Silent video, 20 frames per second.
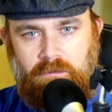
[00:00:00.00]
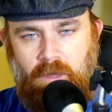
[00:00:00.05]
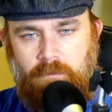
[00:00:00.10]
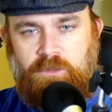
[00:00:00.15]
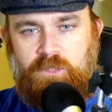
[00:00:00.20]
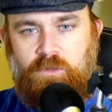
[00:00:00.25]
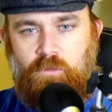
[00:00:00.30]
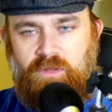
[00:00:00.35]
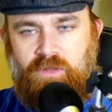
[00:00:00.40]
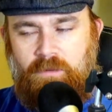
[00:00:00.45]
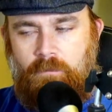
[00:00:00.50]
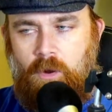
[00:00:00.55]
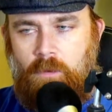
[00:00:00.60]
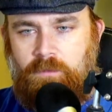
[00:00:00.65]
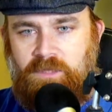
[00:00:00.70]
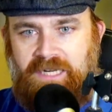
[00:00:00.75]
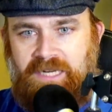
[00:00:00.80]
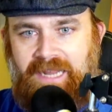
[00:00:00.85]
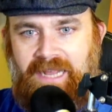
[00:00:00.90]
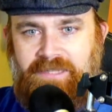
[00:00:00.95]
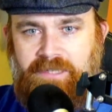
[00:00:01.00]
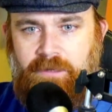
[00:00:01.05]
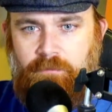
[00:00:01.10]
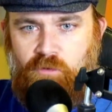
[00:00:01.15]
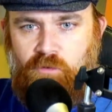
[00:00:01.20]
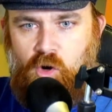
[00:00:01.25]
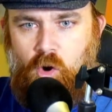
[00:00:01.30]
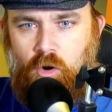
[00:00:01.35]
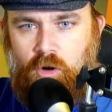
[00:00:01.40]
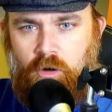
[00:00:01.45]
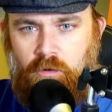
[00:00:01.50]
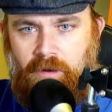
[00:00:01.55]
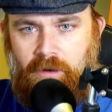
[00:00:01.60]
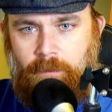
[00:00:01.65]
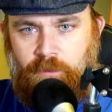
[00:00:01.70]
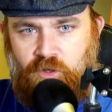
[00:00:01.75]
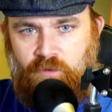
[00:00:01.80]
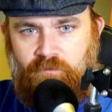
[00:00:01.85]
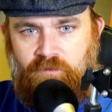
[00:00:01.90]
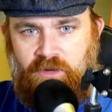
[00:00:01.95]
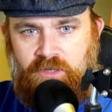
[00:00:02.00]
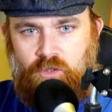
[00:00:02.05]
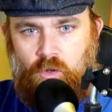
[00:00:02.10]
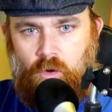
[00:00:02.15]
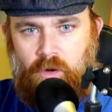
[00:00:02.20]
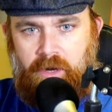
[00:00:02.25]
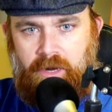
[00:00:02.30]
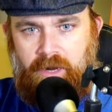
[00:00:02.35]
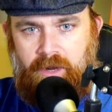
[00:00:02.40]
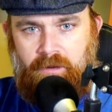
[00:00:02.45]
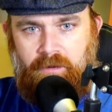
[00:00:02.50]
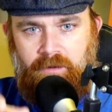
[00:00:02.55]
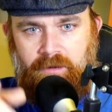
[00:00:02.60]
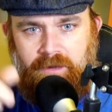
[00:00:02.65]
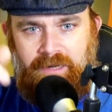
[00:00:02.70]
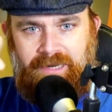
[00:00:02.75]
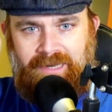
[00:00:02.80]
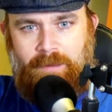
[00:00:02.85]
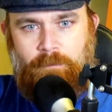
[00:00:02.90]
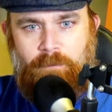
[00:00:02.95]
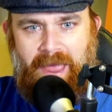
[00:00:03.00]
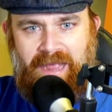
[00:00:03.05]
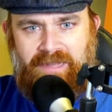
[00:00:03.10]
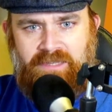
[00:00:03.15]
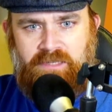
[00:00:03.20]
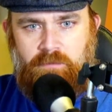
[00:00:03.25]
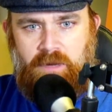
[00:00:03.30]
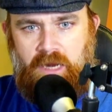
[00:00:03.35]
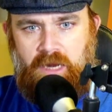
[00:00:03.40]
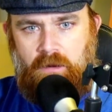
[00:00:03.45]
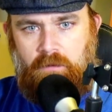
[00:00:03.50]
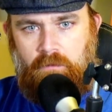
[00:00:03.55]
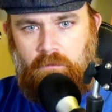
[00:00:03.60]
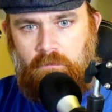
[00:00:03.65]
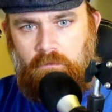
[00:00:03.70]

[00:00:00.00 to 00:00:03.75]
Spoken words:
Lobster with a mobster. Get some real corruption, Victoria, and get back to me.